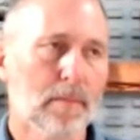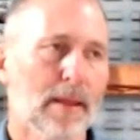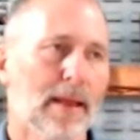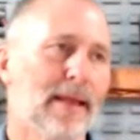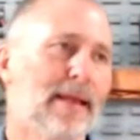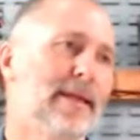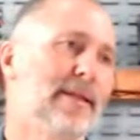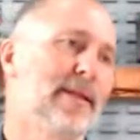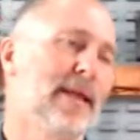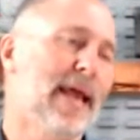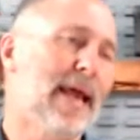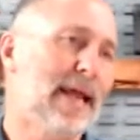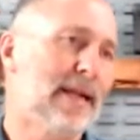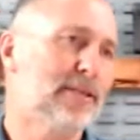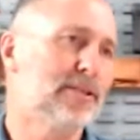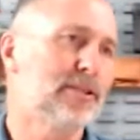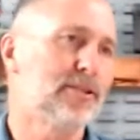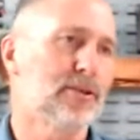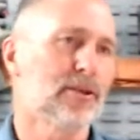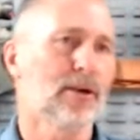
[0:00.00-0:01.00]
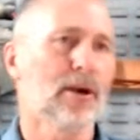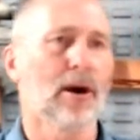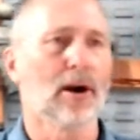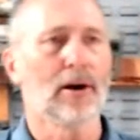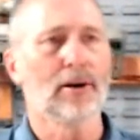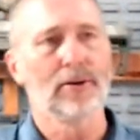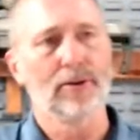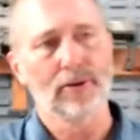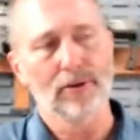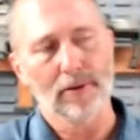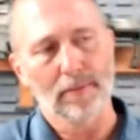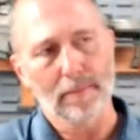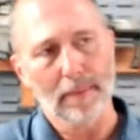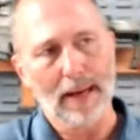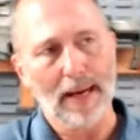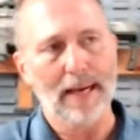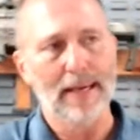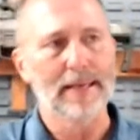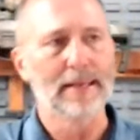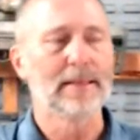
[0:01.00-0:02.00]
and you add it to your cart, you're going to
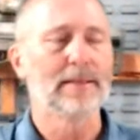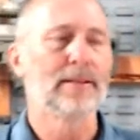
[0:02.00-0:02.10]
buy it,